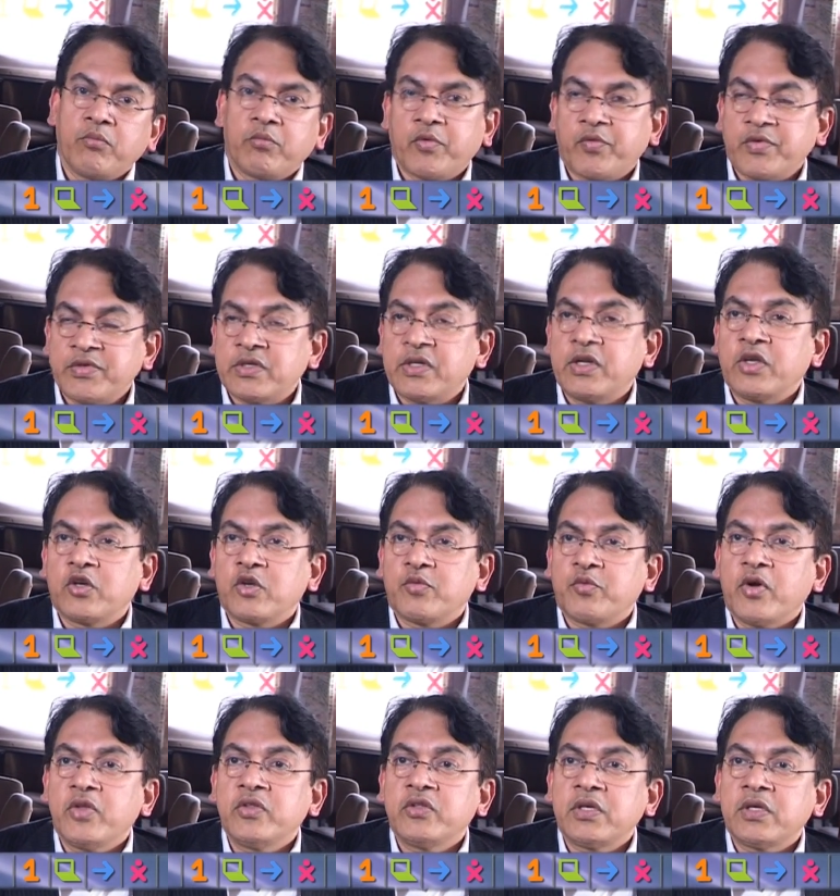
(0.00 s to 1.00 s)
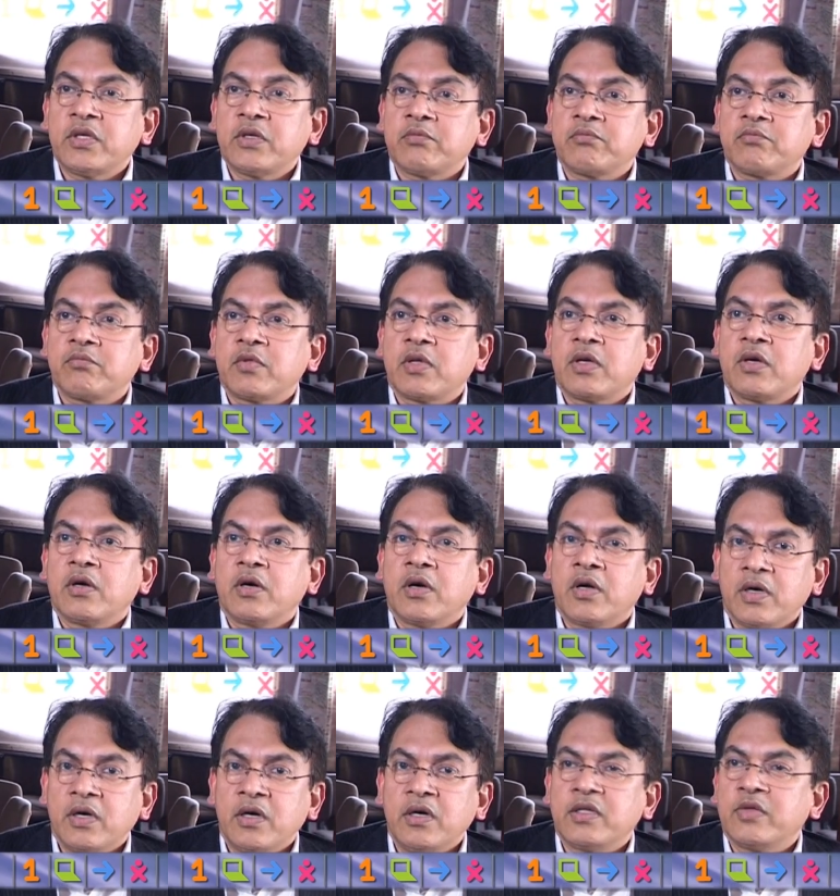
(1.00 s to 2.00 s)
Professor Negroponte
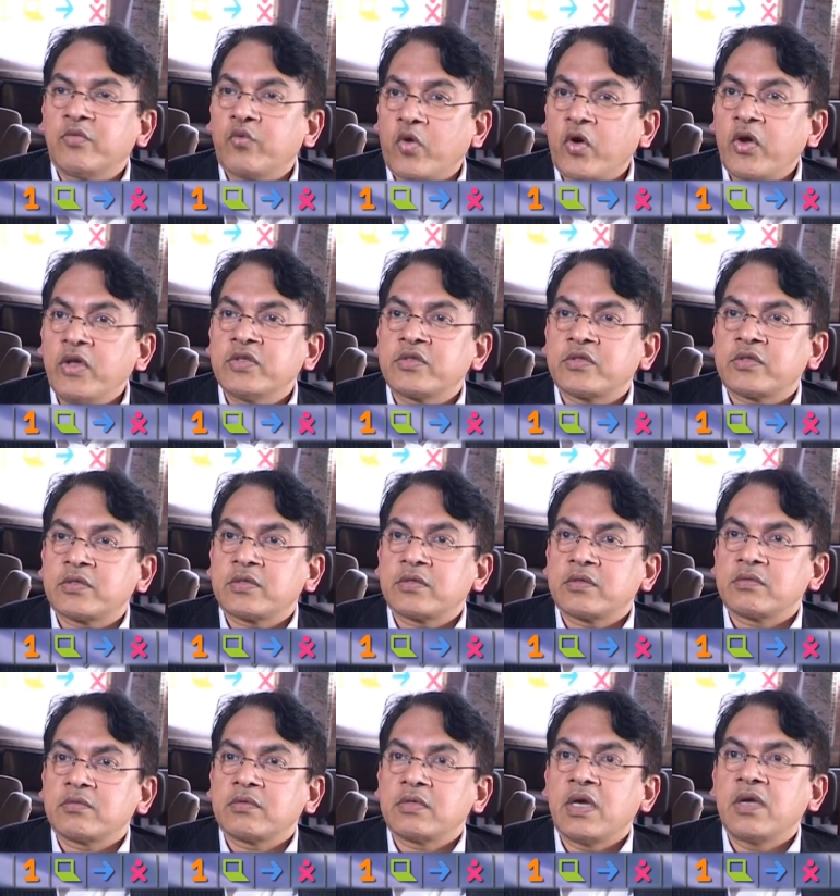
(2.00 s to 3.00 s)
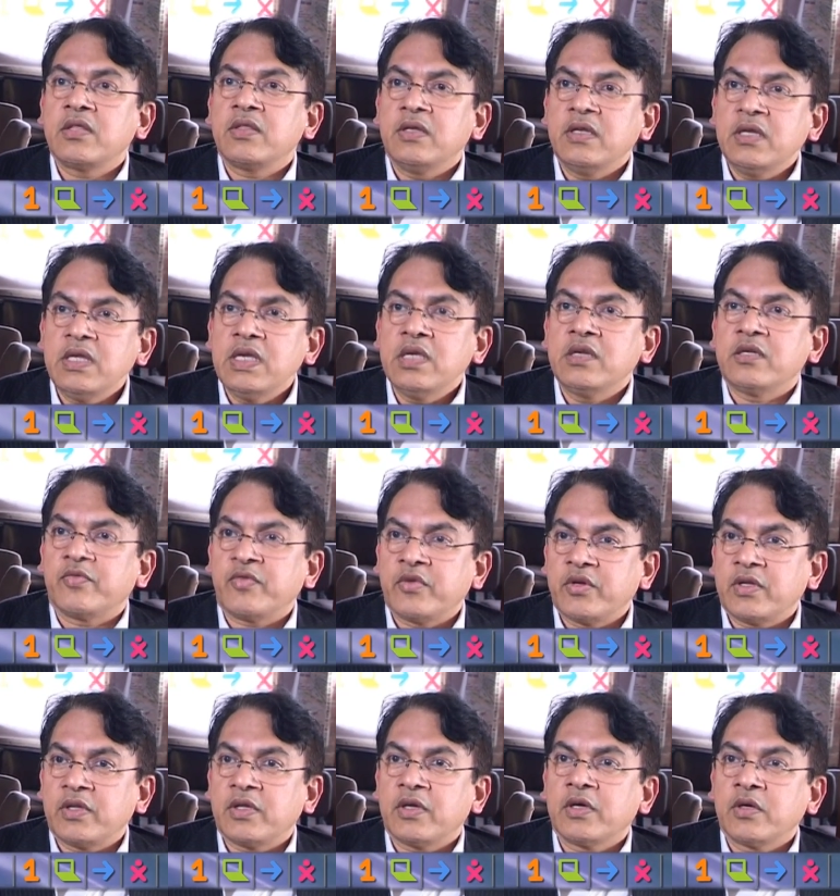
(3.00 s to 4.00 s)
heard the voice and the need of
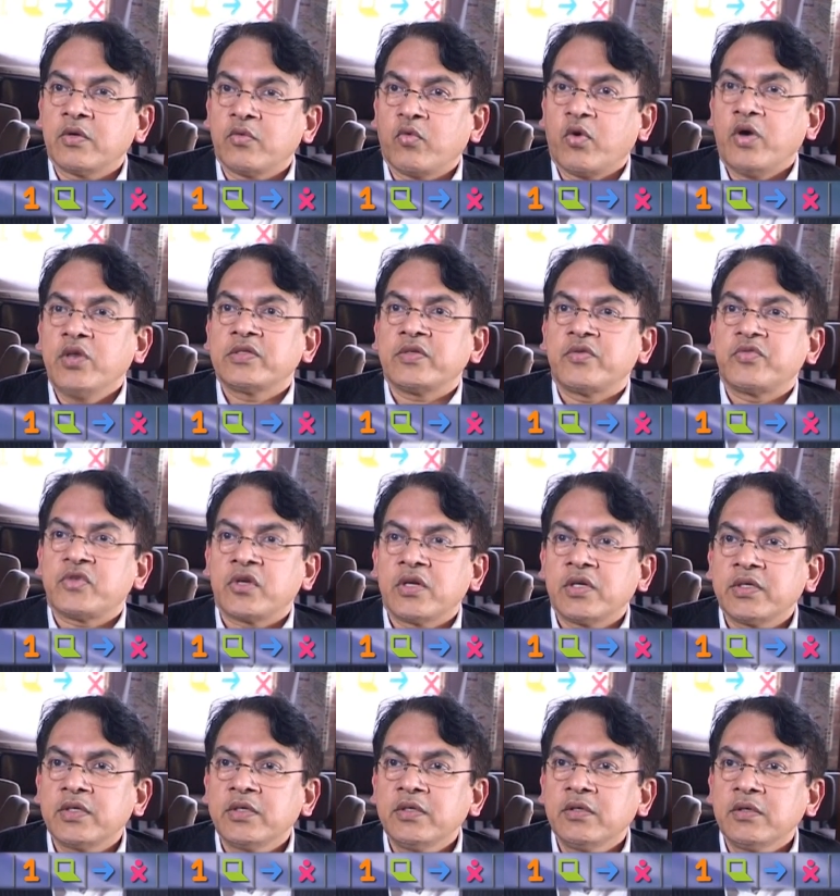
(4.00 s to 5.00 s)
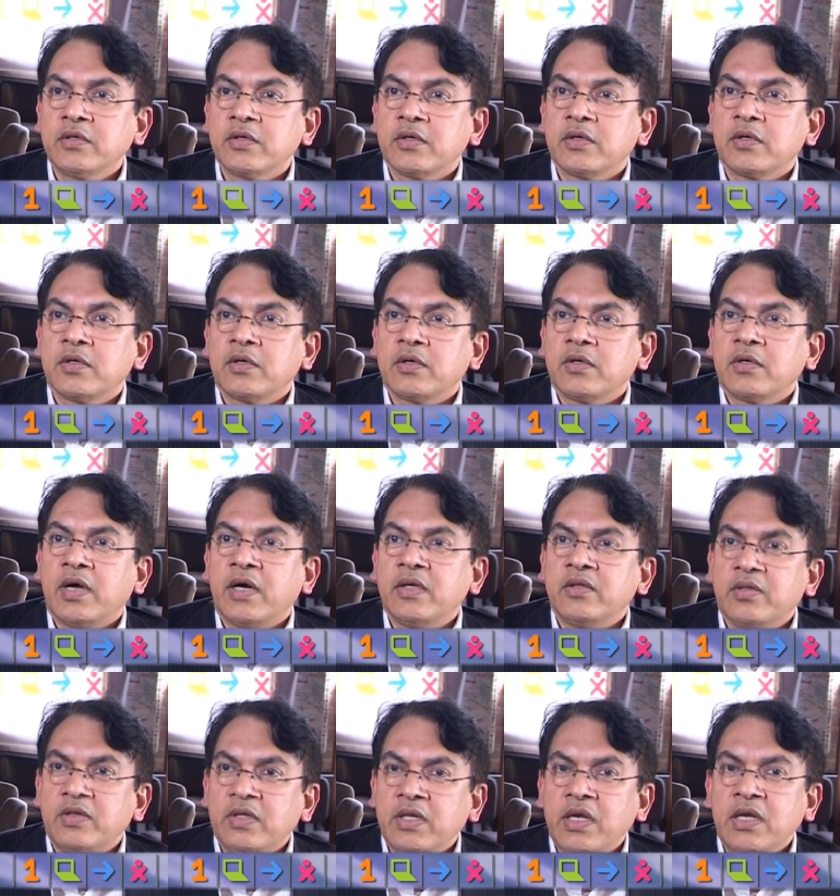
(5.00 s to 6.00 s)
India, voice of children
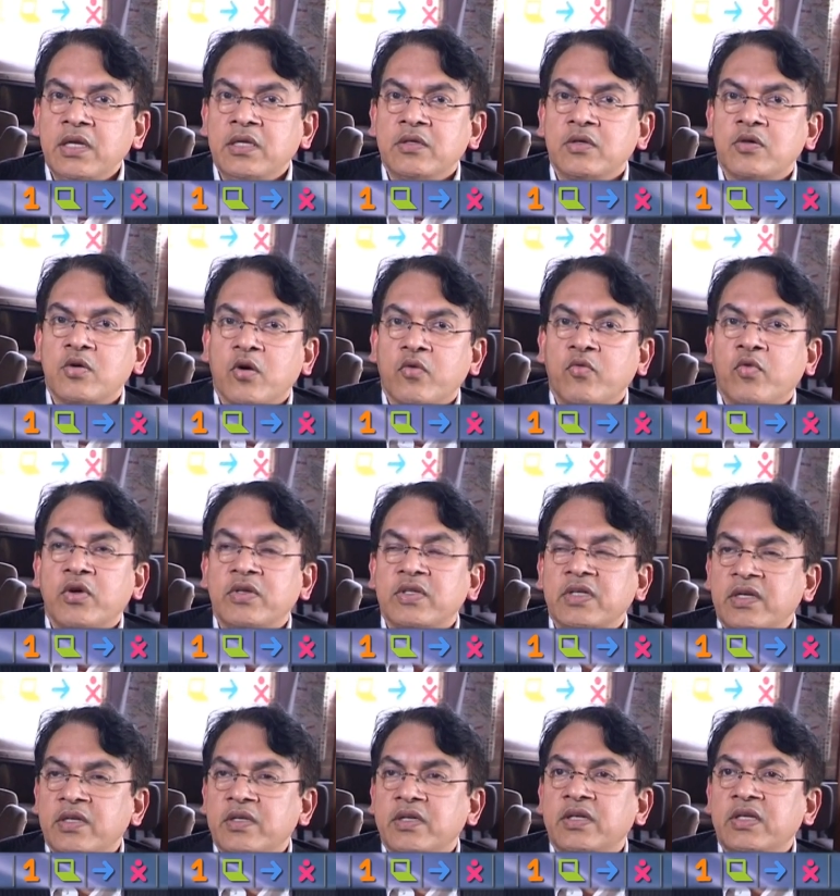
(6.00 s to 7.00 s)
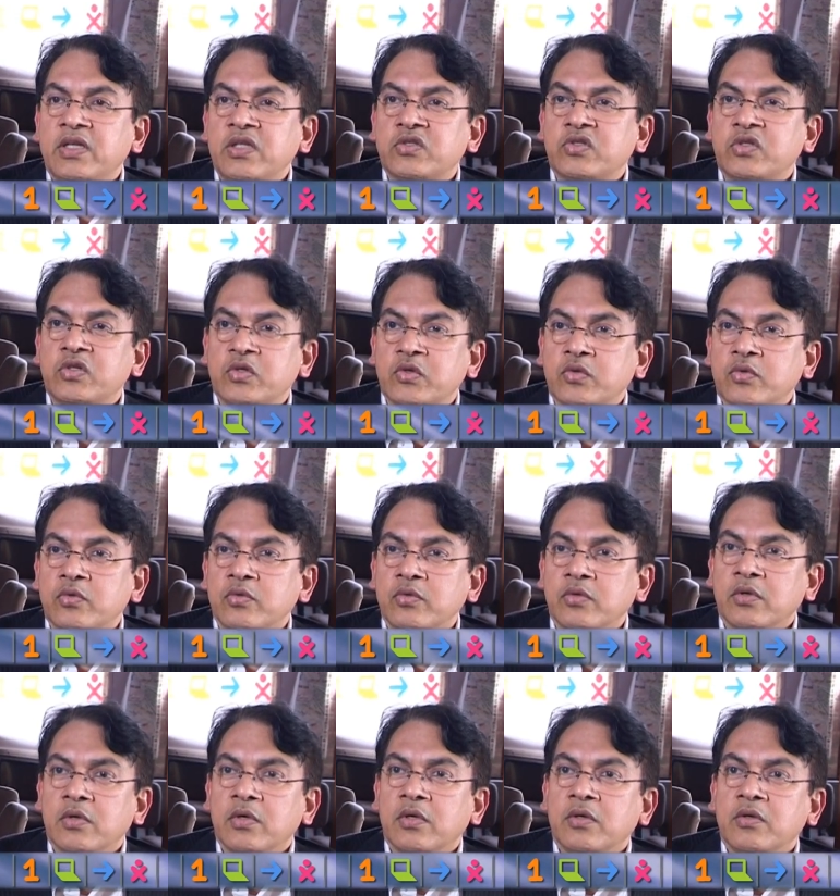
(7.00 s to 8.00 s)
and the need of what India needs to do
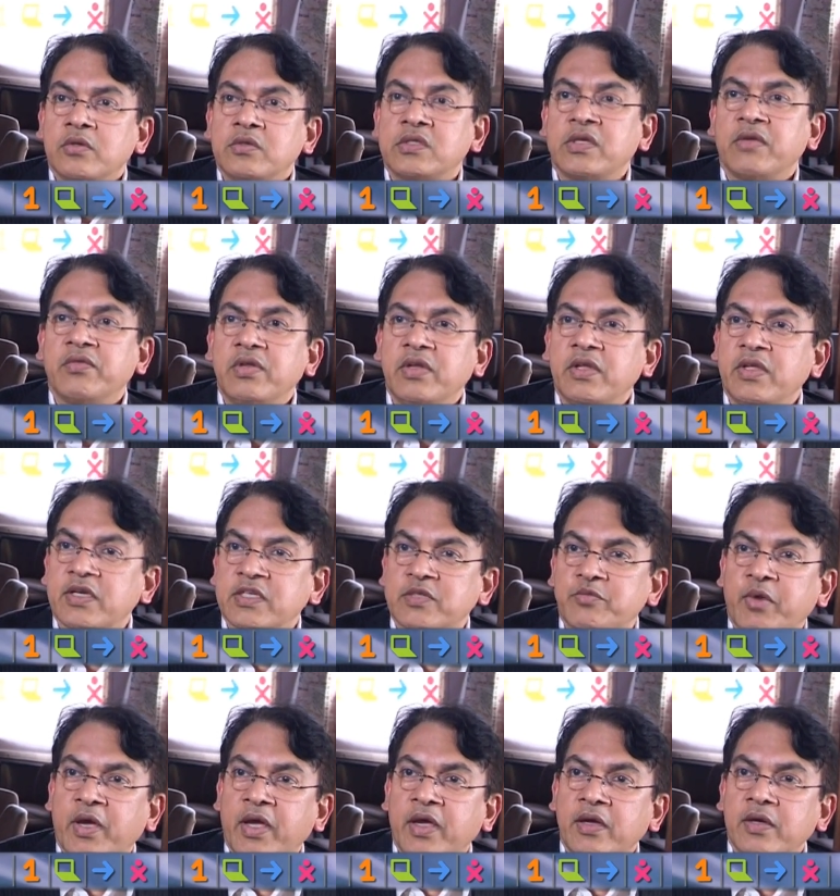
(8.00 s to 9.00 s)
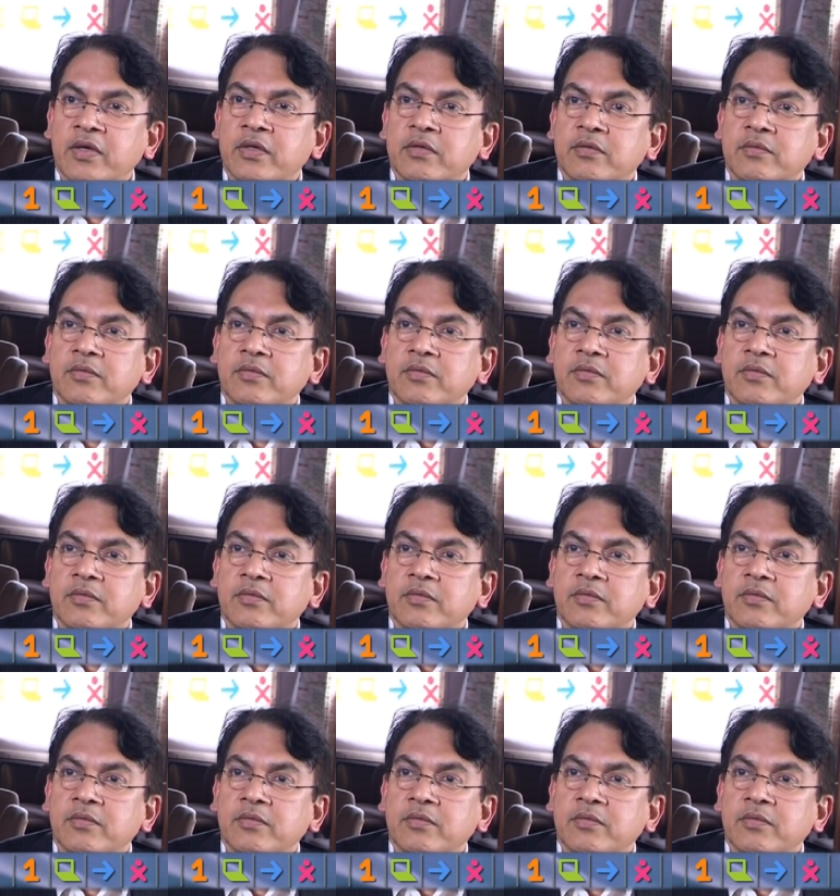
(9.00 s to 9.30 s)
7 years back,